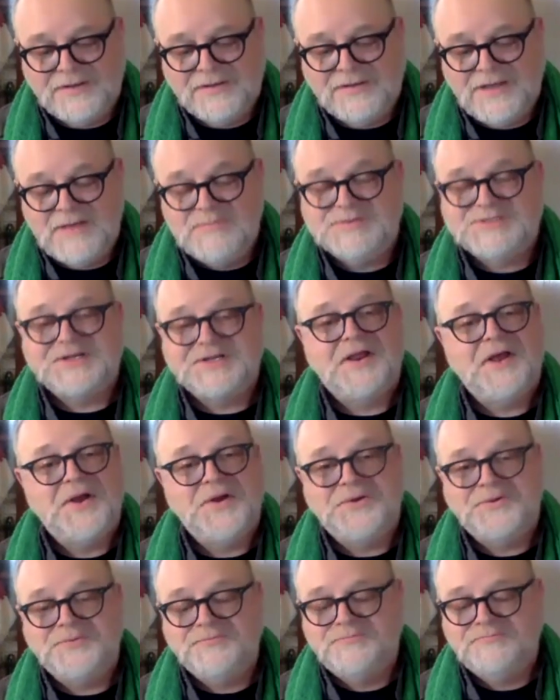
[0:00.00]
He was at
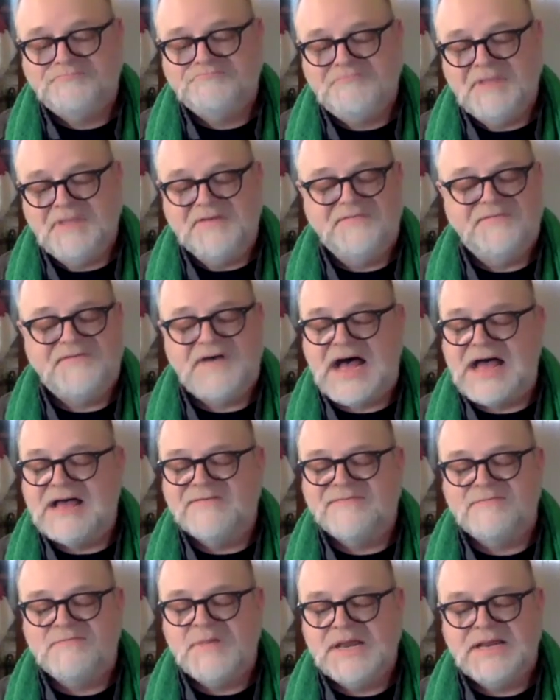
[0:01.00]
home in
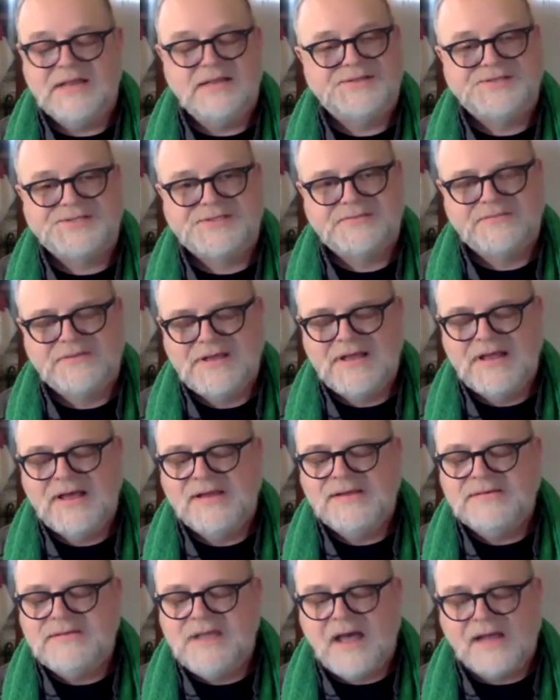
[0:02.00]
5 minutes.
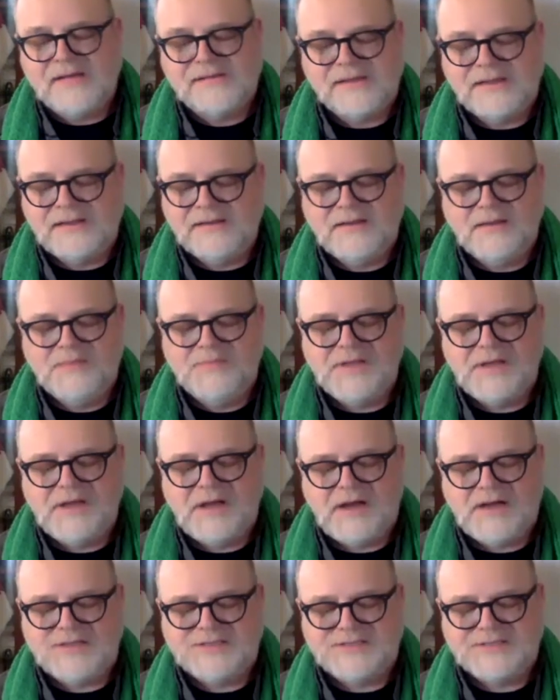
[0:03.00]
Nothing could be
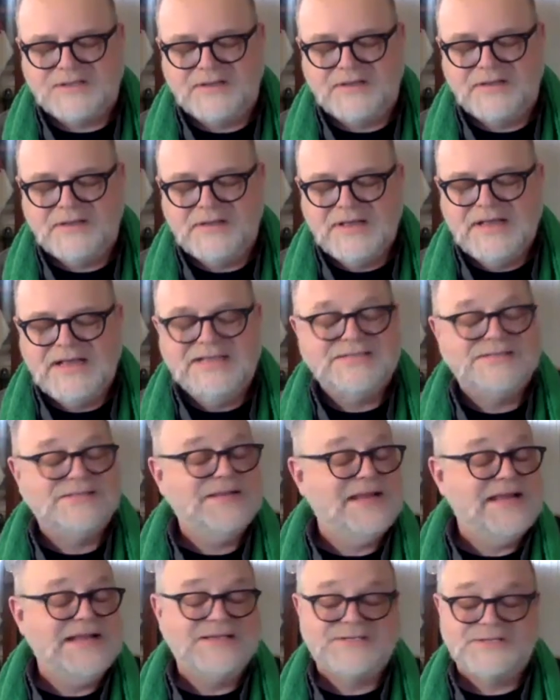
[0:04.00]
heartier. His
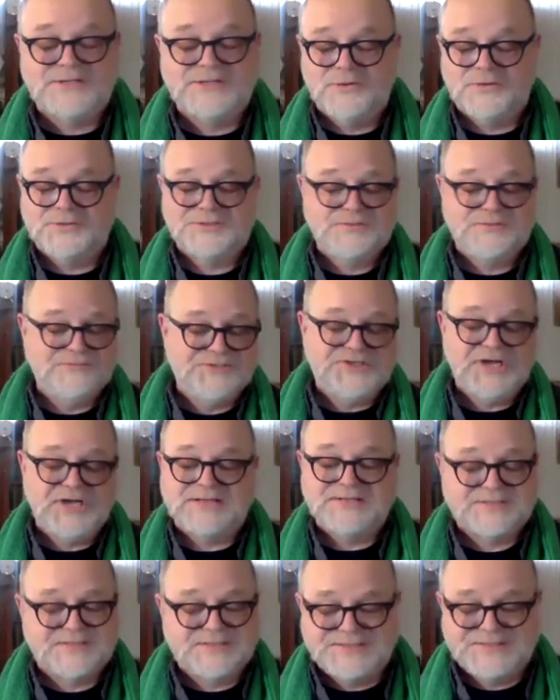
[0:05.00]
niece looked
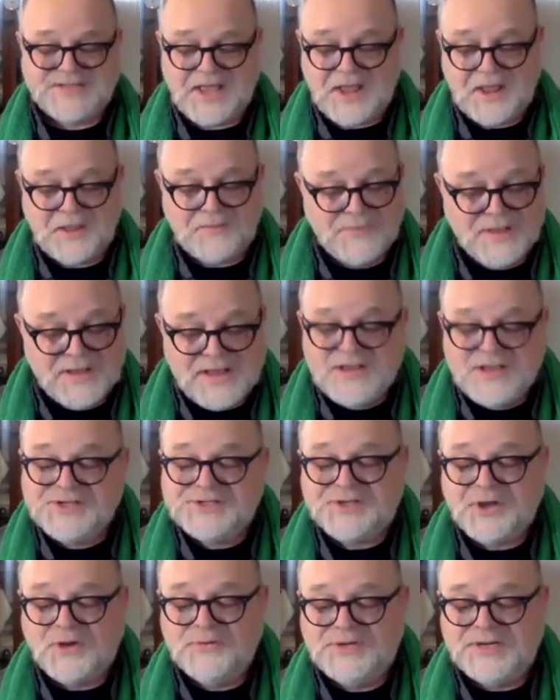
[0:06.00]
just the same.
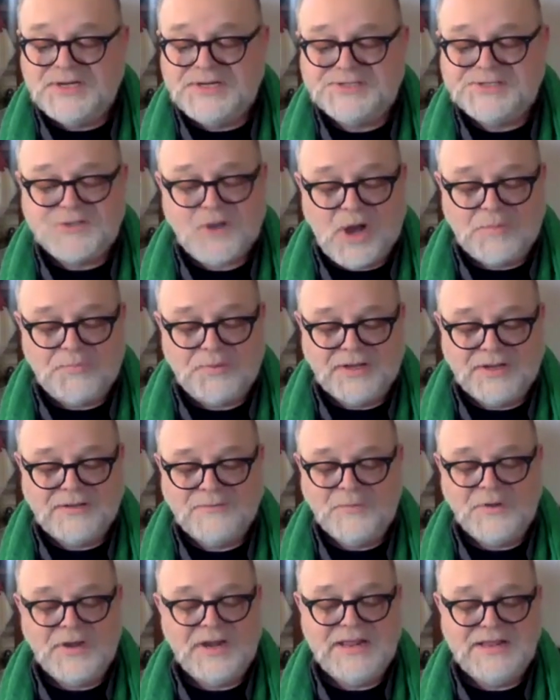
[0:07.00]
So did Topper
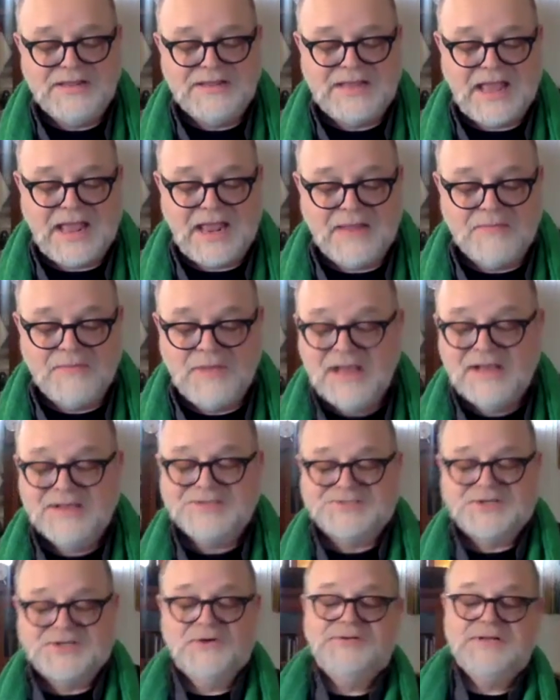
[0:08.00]
when he came.
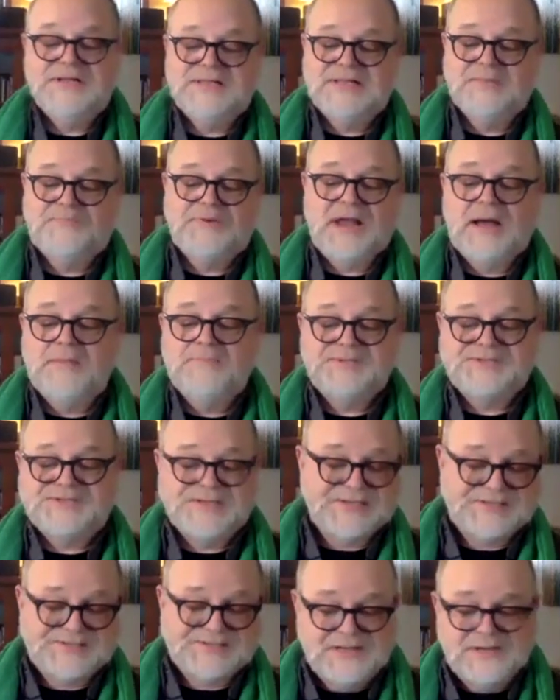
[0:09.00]
So did the plump
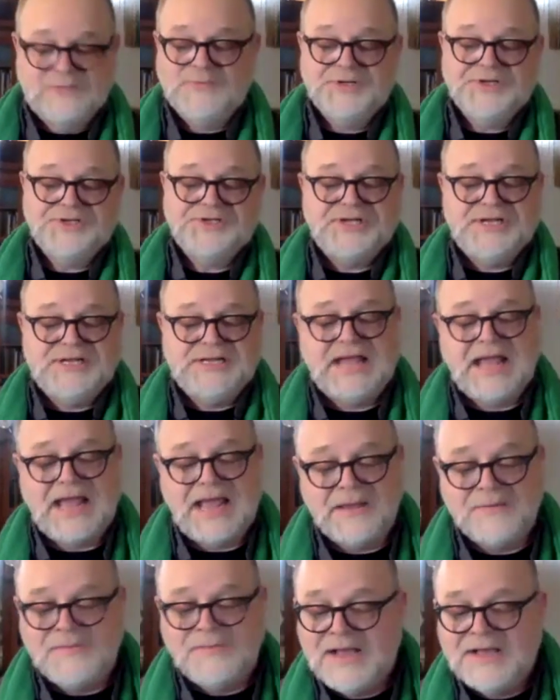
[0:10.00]
sister when she
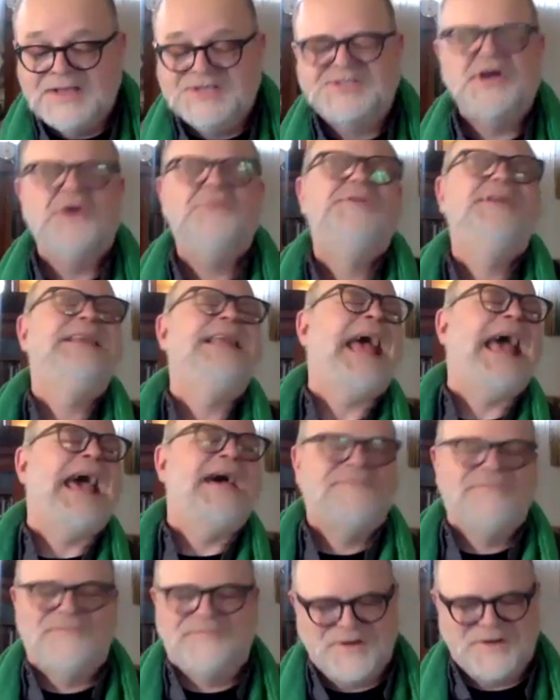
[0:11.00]
came. So did
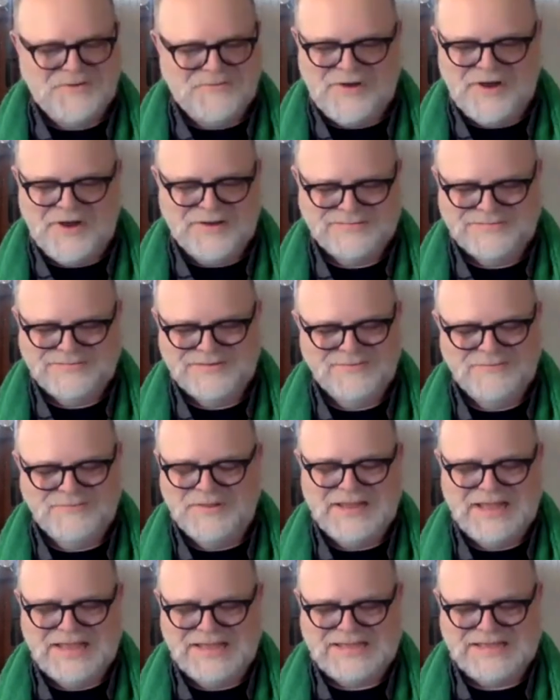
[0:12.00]
everyone
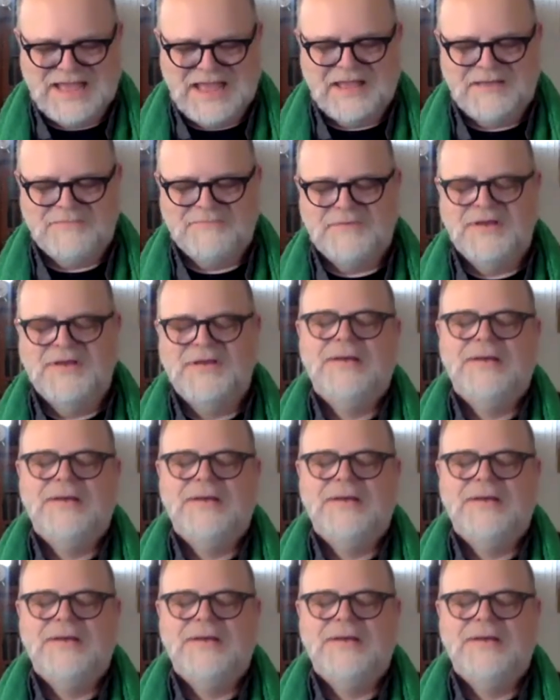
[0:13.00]
when they came.